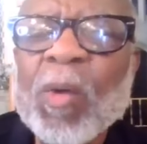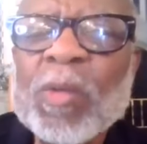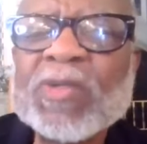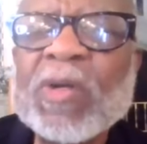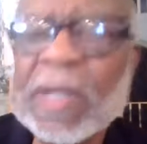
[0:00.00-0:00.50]

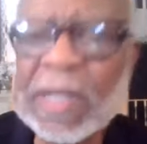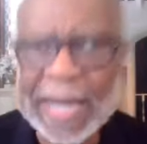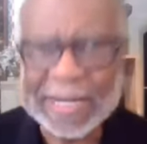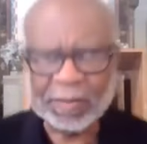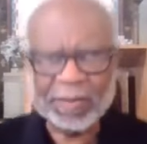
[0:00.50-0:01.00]
We're certainly
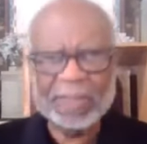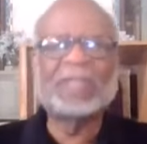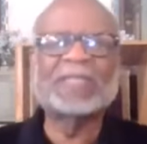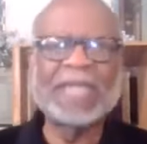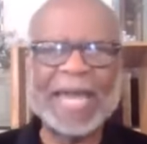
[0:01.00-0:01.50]
glad to be
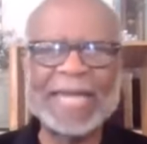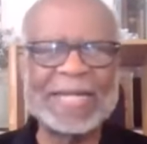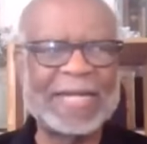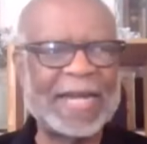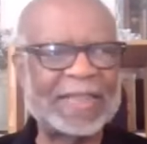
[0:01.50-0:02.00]
here tonight,
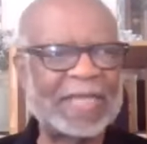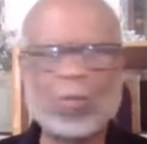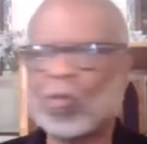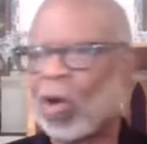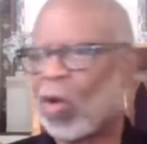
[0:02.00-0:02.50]
and I think we're